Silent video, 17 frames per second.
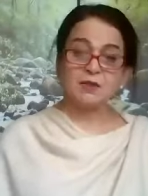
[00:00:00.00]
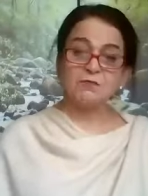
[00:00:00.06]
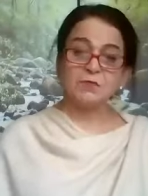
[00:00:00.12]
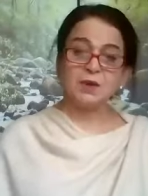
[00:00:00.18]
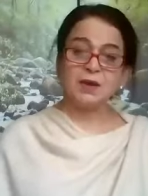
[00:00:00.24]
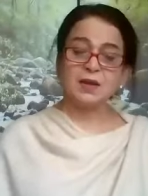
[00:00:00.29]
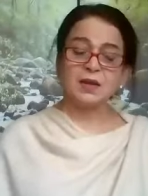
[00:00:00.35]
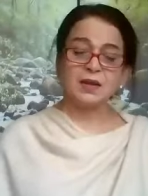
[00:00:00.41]

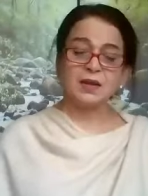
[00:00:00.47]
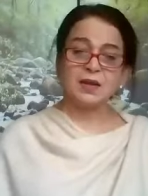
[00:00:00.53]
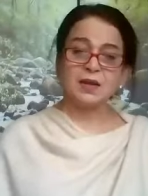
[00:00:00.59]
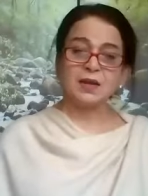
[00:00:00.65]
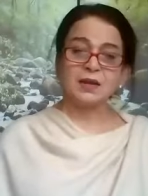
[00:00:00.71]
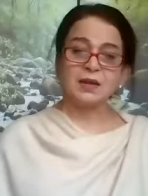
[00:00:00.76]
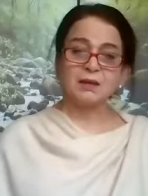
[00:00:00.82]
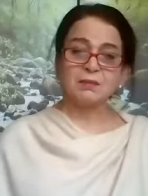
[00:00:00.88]
the same
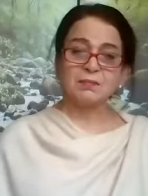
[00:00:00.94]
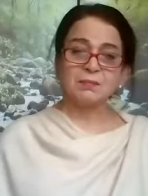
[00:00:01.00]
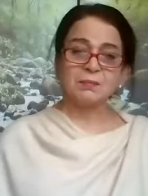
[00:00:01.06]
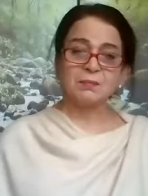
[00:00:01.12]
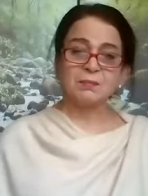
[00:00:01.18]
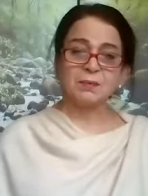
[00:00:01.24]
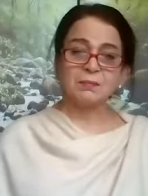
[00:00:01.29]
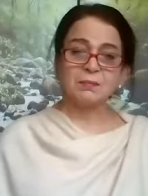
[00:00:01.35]
way,
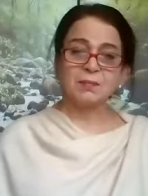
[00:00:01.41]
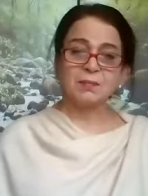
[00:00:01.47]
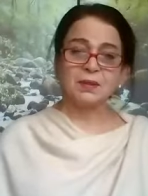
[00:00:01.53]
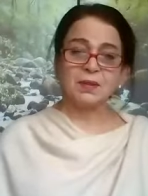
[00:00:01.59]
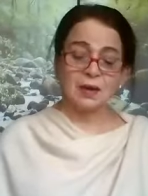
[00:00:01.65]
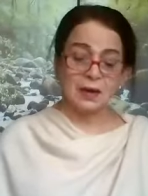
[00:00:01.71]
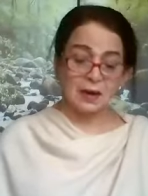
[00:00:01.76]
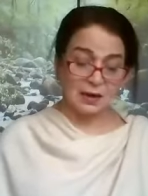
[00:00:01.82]
uh,
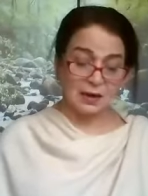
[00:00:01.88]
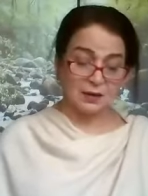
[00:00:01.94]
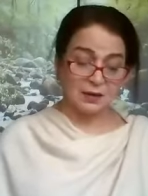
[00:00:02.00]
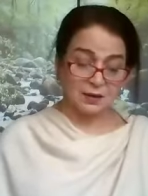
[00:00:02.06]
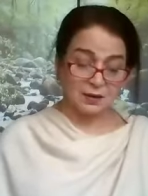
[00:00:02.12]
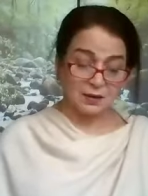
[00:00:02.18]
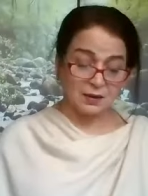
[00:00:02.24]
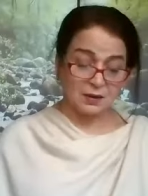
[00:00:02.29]
the
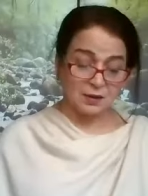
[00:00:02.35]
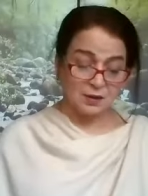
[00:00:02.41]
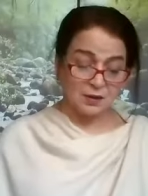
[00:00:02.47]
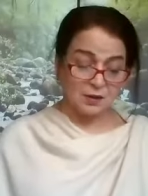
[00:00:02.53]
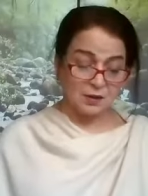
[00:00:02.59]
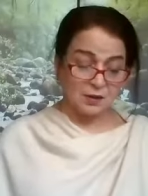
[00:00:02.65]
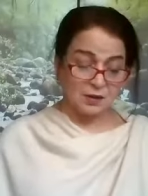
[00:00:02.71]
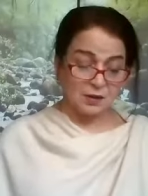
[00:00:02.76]
heart.
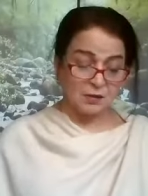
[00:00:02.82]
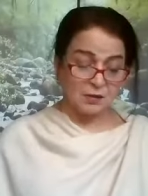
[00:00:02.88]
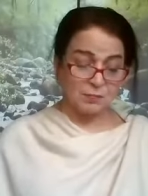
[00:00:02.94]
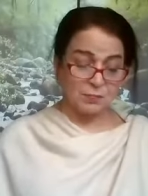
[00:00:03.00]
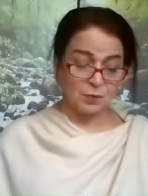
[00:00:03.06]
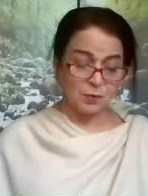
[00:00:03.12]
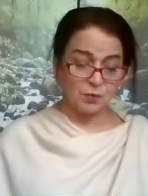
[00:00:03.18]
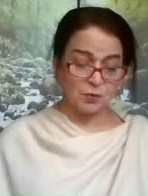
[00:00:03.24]

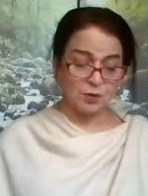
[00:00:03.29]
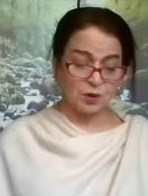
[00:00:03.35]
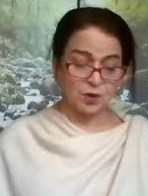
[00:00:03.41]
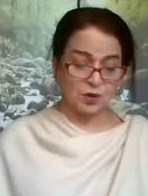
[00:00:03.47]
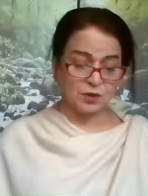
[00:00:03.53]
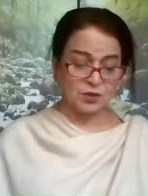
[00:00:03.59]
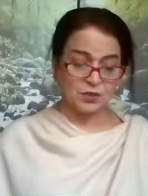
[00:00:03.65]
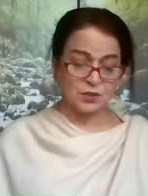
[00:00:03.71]
Pure
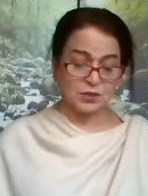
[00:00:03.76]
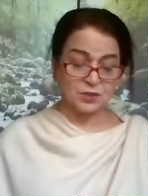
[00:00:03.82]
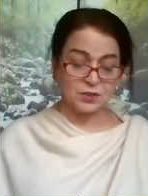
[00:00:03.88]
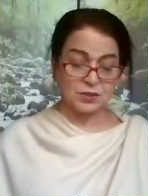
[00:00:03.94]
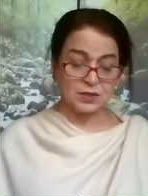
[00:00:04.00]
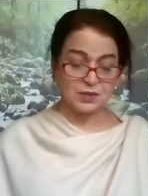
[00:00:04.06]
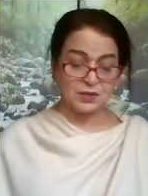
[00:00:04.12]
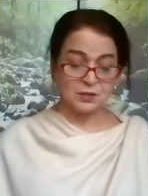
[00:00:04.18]

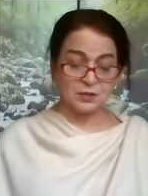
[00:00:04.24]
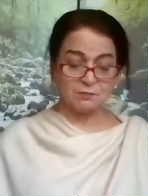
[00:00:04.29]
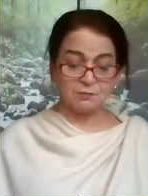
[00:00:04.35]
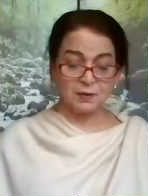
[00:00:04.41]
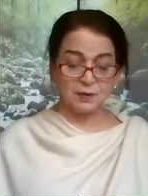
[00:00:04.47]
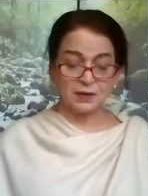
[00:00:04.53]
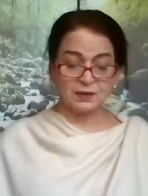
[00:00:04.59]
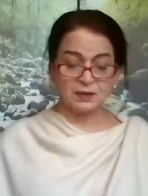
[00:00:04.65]
consciousness
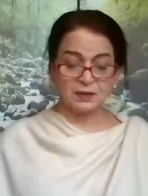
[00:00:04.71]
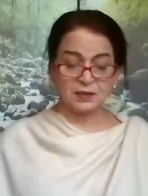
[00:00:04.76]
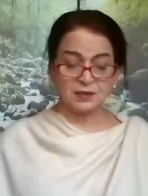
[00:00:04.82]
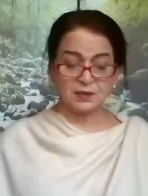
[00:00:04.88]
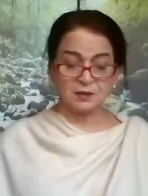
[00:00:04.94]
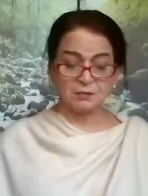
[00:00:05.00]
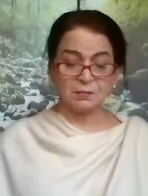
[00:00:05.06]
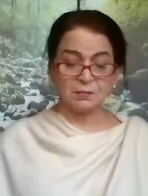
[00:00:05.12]
reflected in
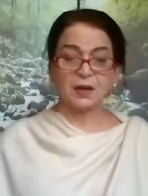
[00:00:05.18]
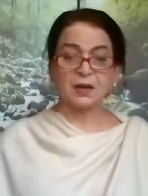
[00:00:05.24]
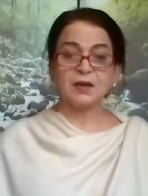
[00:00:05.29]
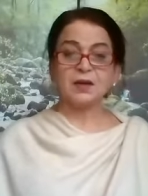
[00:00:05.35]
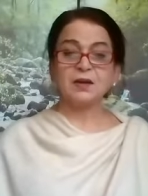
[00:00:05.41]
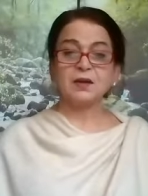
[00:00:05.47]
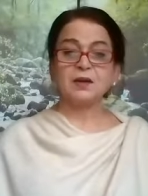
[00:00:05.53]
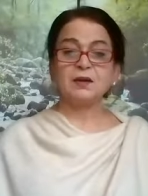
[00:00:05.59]
the
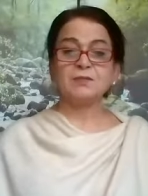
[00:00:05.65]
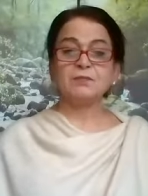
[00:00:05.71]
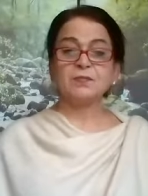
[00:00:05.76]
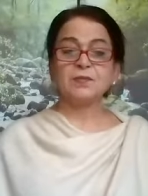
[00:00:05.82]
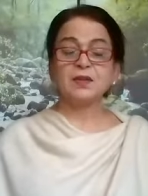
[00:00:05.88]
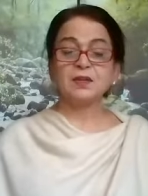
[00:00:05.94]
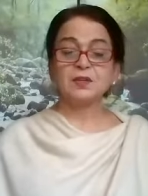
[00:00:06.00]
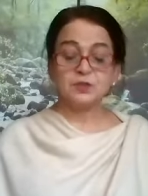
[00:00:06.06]
mind
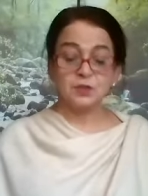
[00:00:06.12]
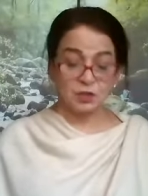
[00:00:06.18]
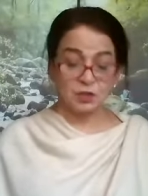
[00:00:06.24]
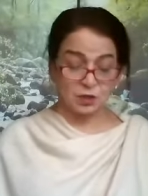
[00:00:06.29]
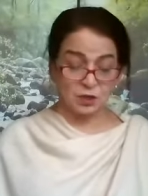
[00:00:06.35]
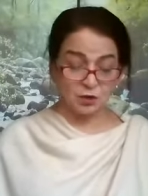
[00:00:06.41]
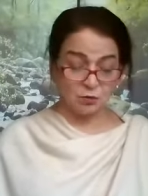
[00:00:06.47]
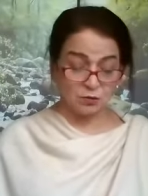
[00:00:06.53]
is the
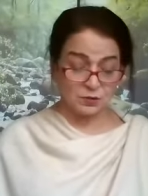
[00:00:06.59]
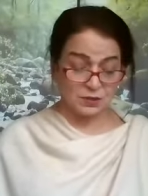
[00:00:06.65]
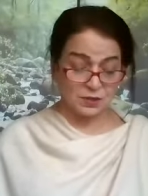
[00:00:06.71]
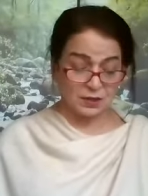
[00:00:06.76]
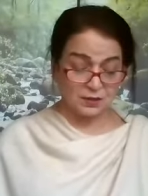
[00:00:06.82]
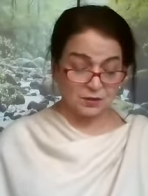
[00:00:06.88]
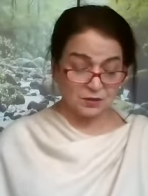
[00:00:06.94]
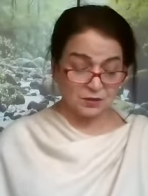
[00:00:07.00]
ego
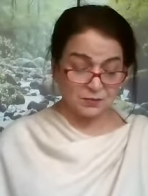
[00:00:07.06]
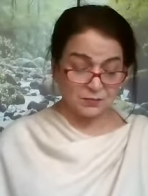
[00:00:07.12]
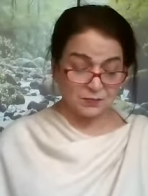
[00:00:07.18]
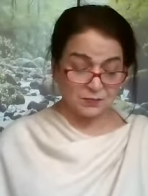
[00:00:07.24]
center.